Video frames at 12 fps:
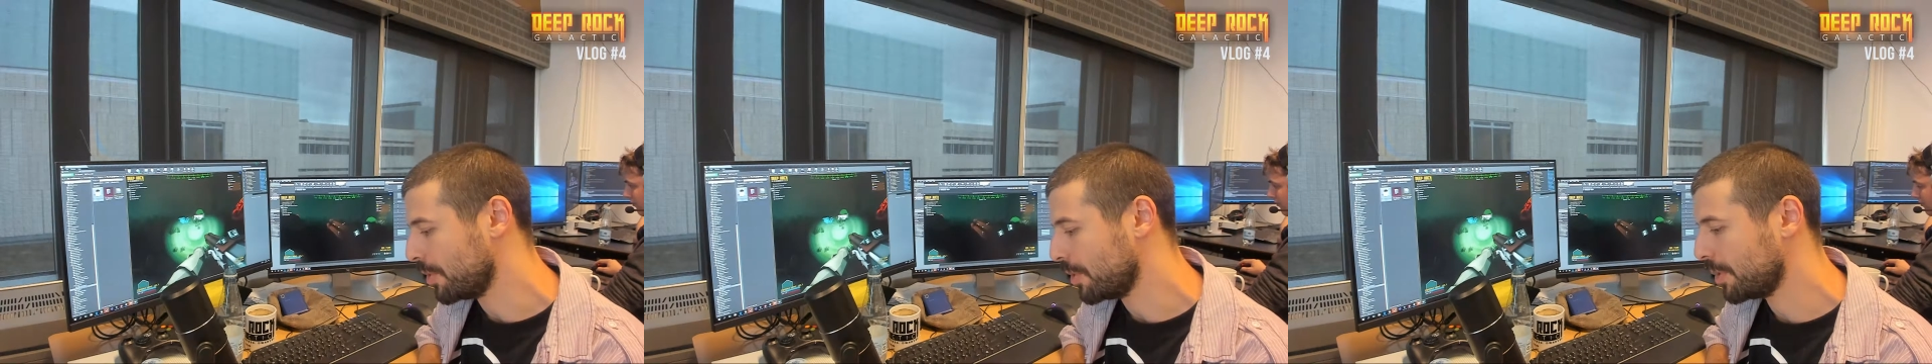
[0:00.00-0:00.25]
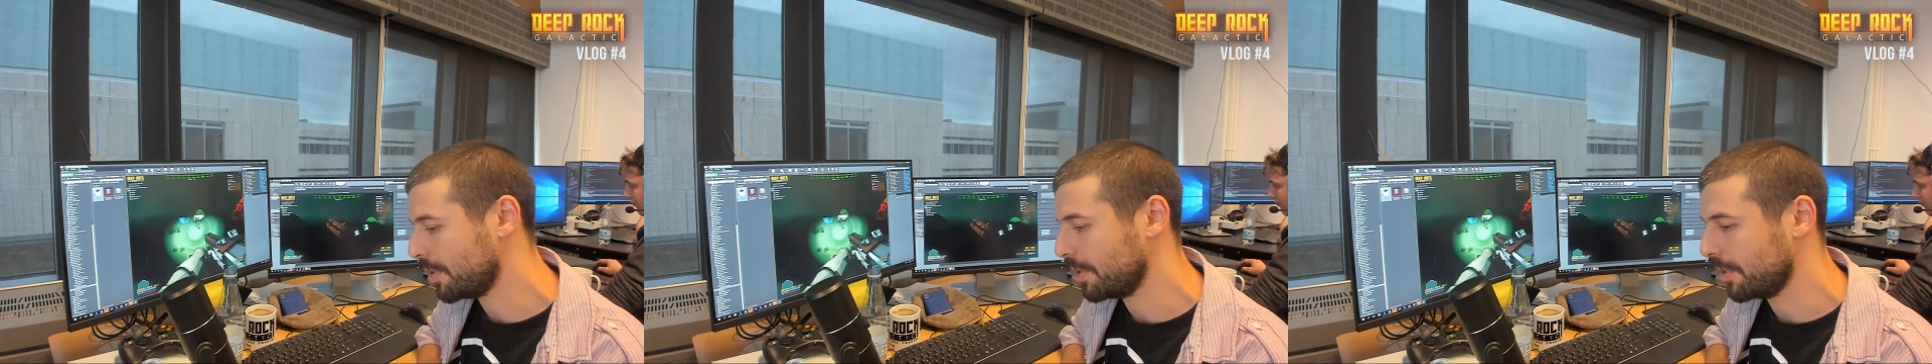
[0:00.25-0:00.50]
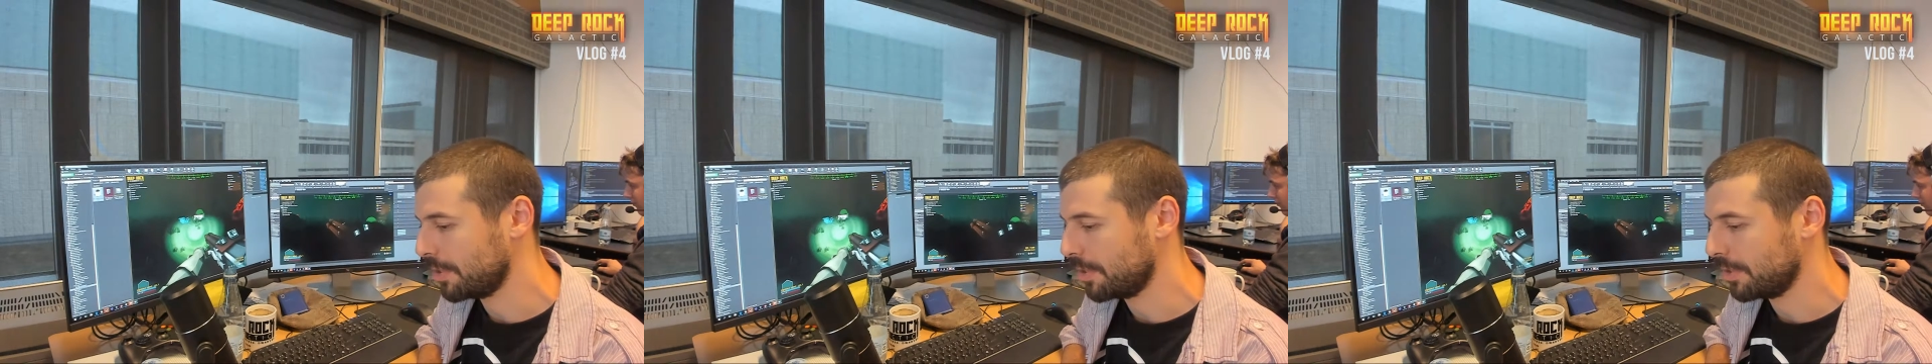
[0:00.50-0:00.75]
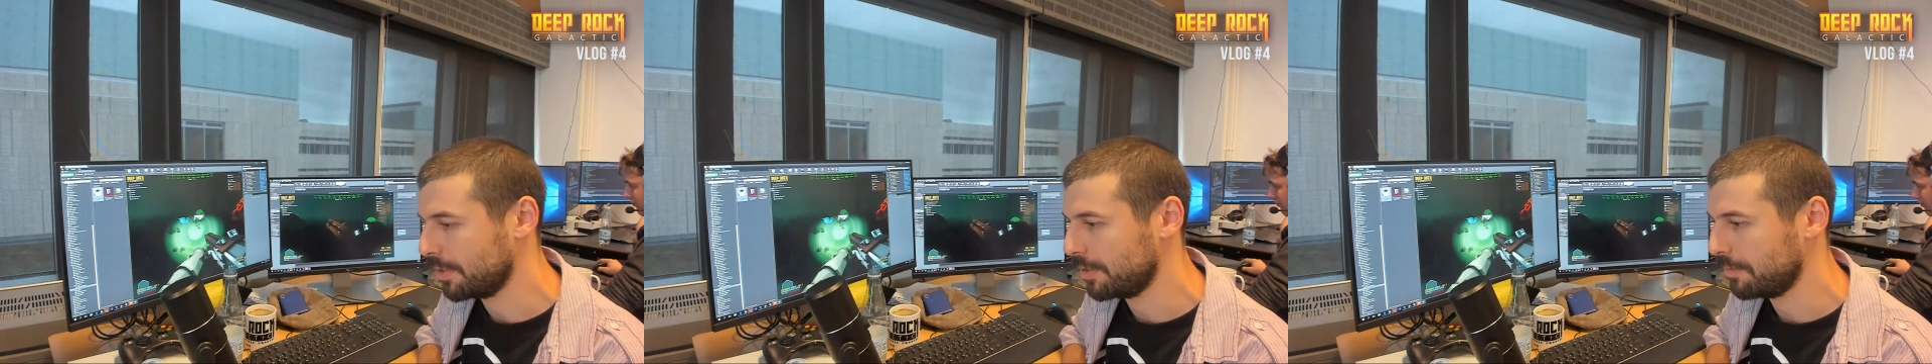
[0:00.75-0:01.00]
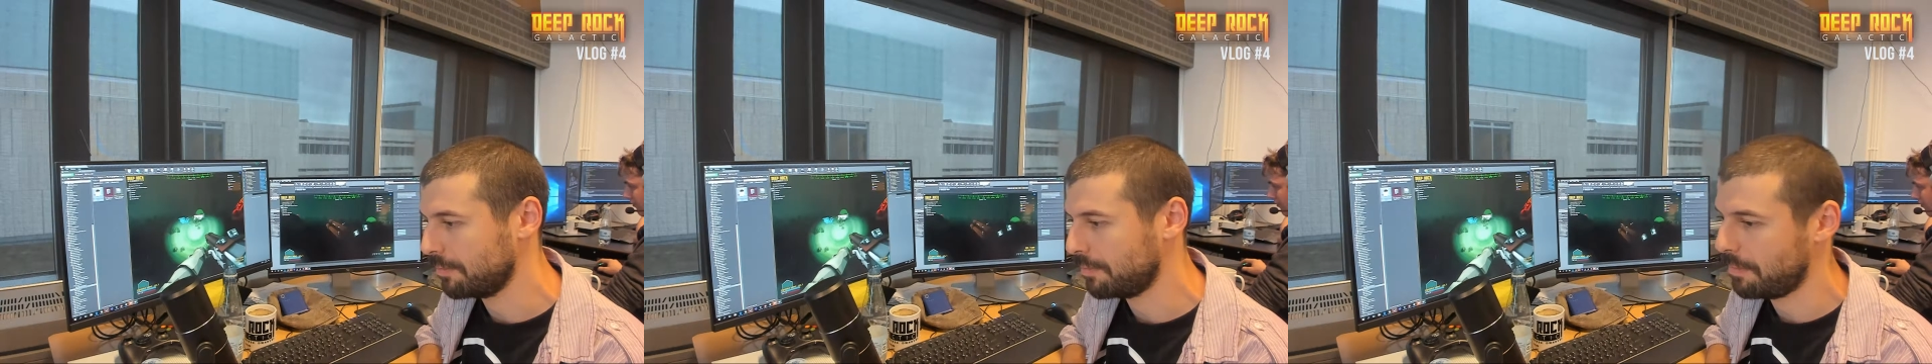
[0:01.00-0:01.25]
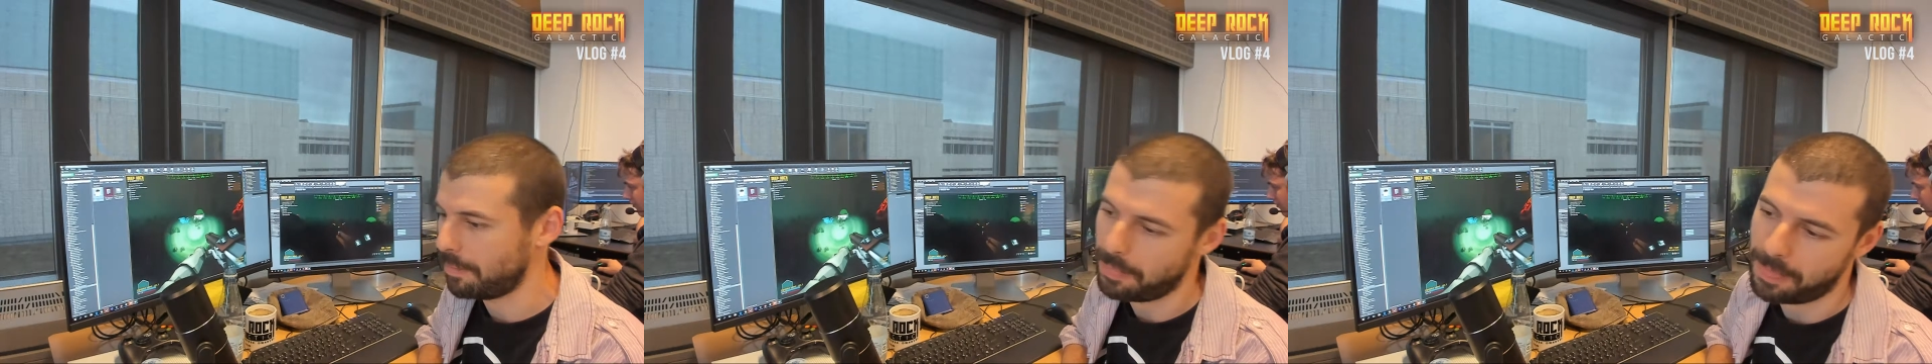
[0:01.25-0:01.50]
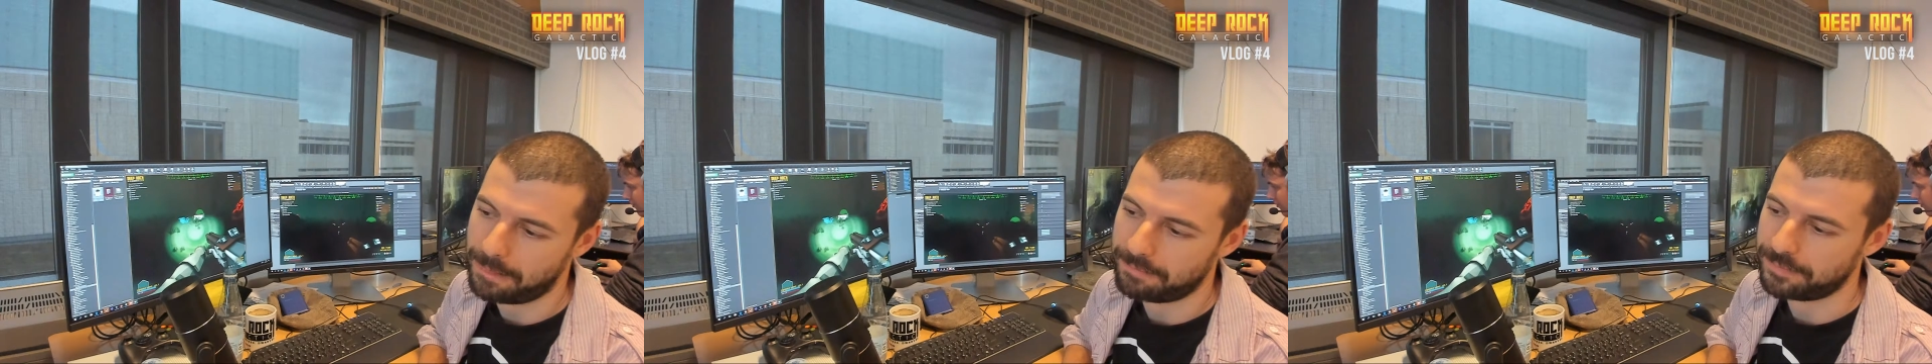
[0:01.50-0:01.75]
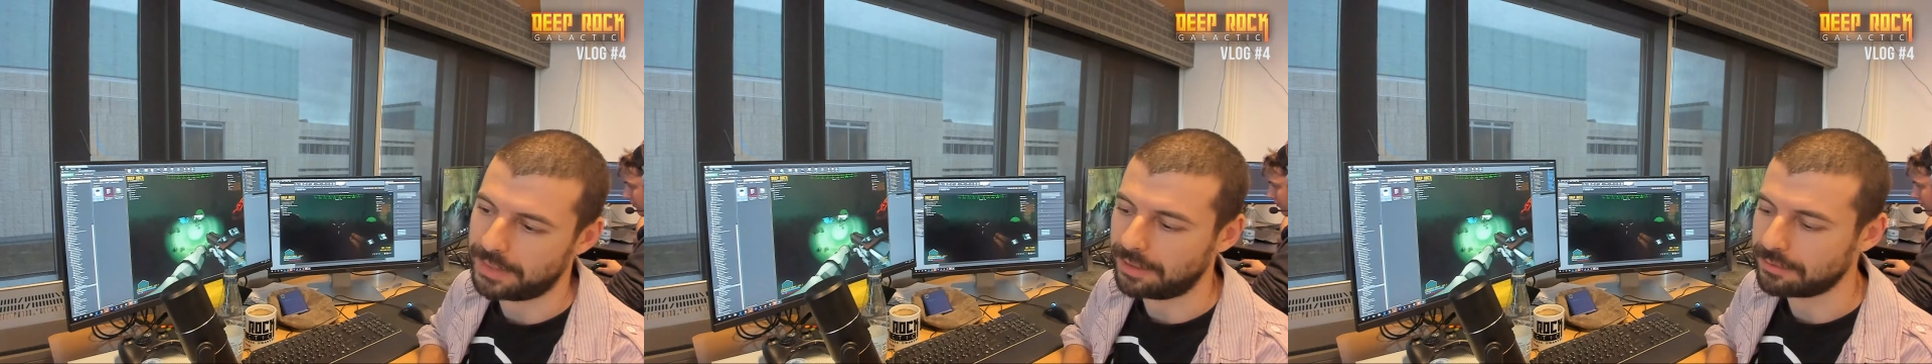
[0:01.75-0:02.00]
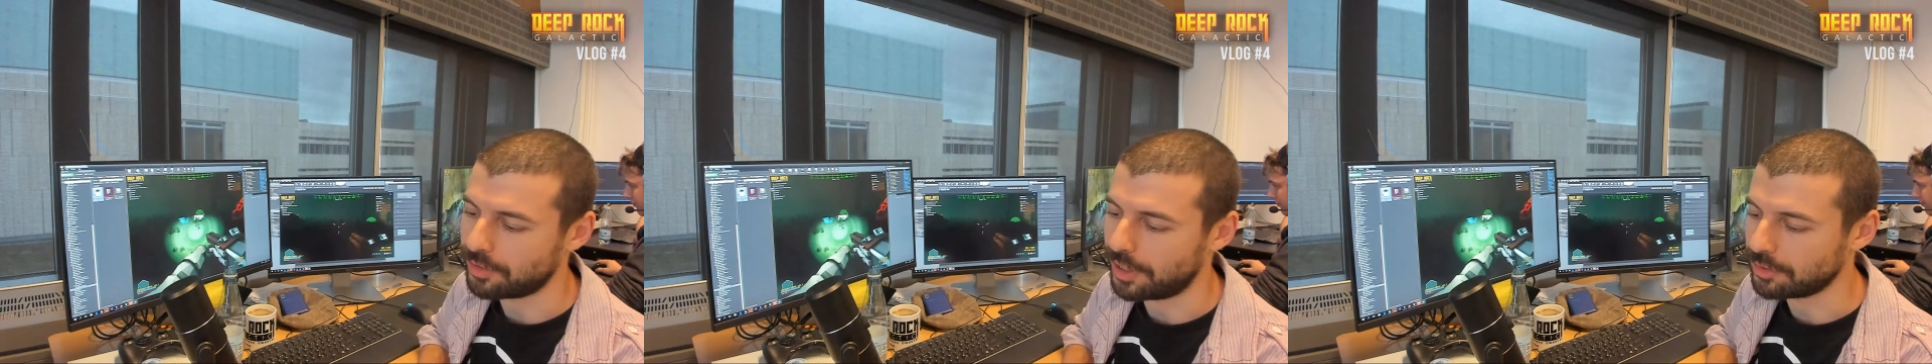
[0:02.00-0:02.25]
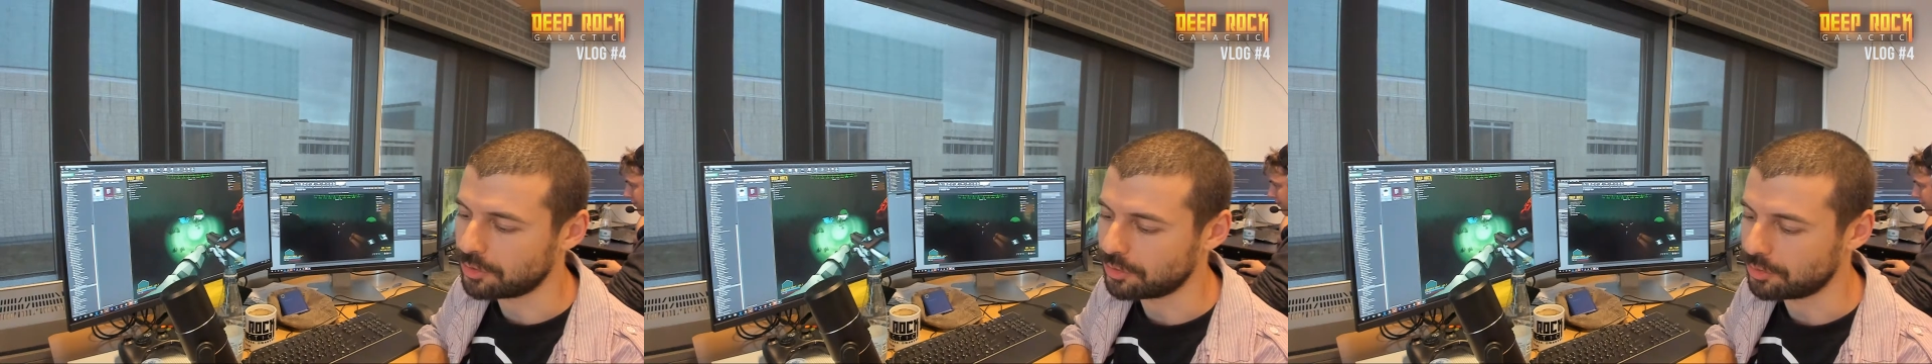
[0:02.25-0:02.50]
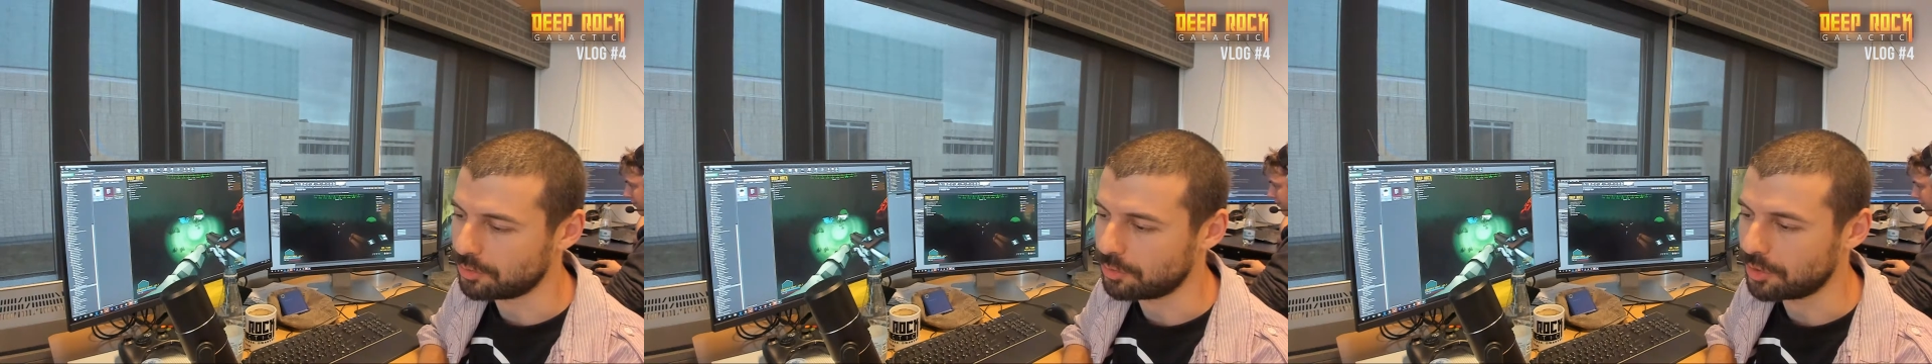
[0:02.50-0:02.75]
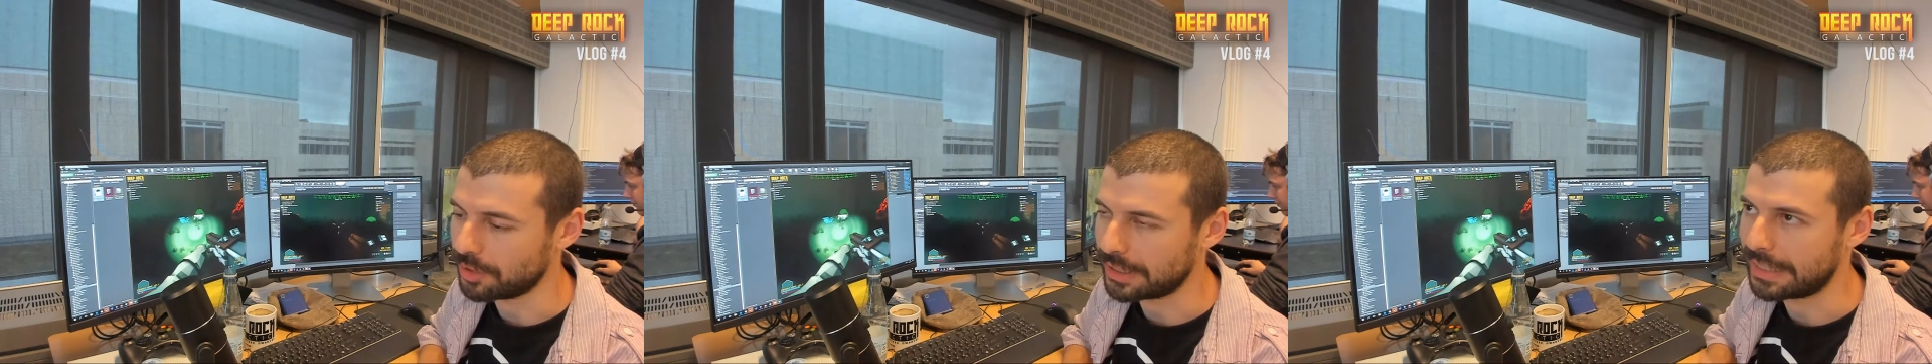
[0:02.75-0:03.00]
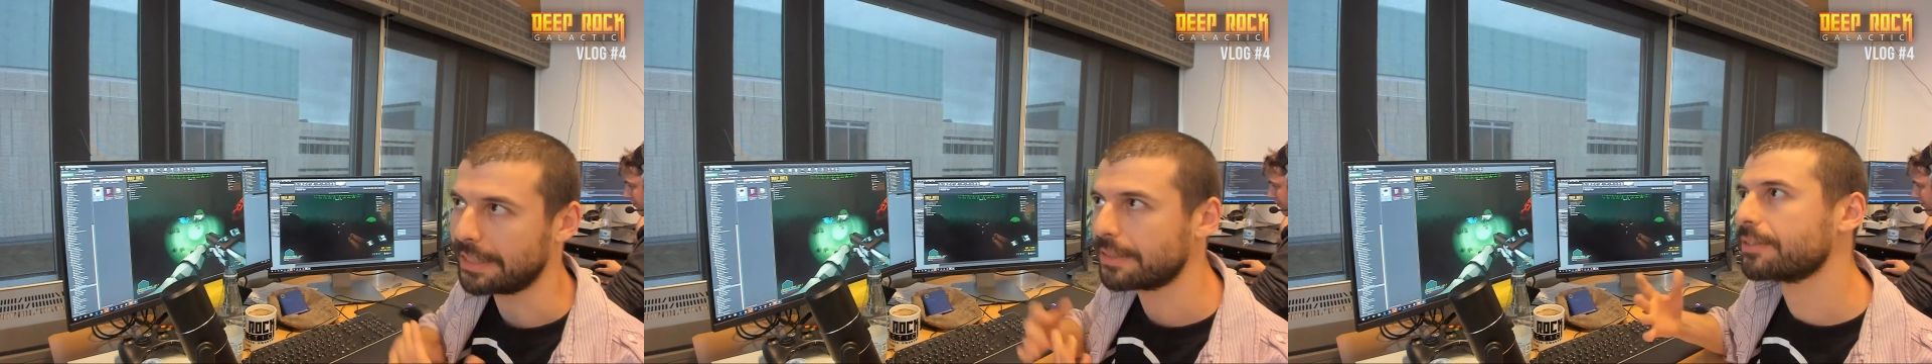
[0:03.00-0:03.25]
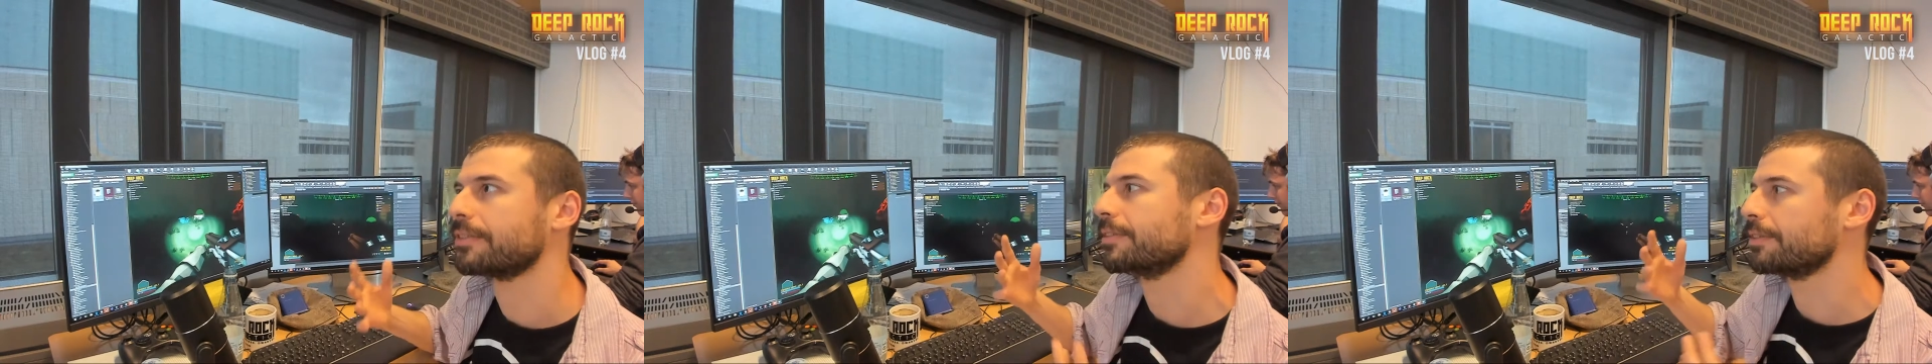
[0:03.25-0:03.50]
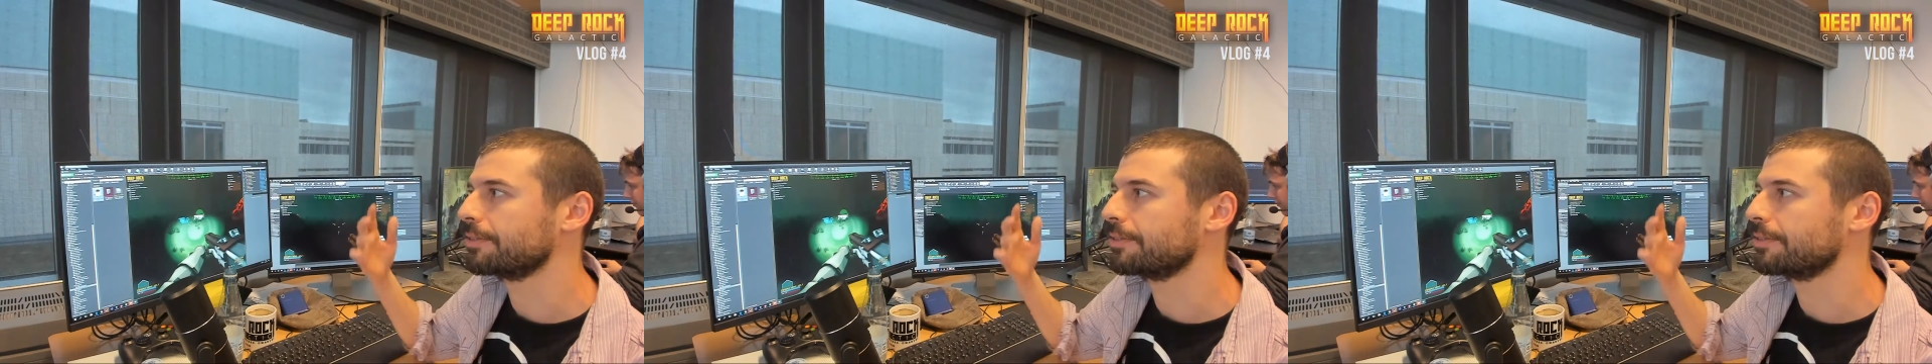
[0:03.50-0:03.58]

it's trying to get